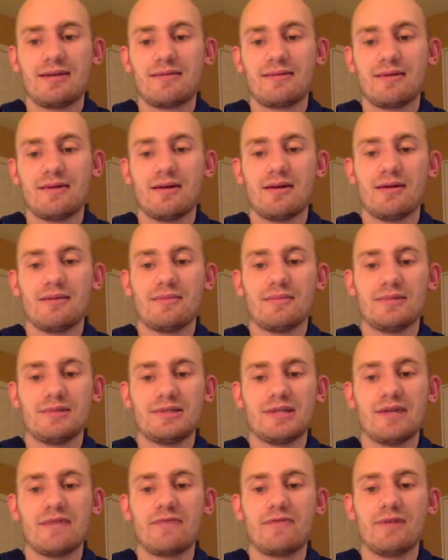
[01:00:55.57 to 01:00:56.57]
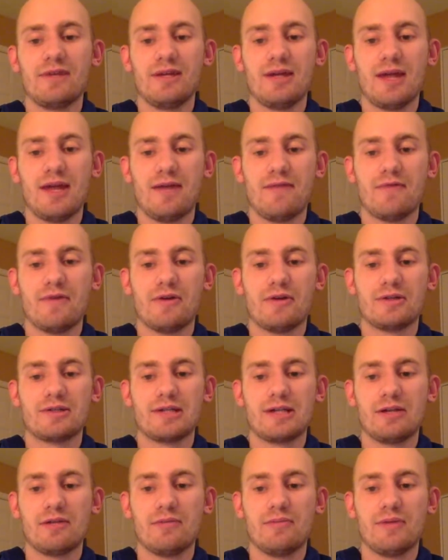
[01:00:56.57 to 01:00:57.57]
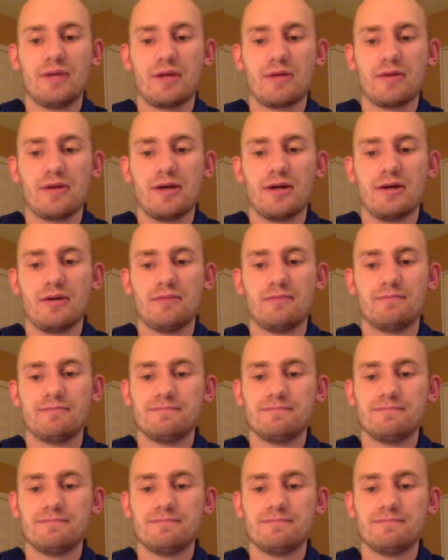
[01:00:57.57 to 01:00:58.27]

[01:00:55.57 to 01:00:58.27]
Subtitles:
is definitely a very solid pick there.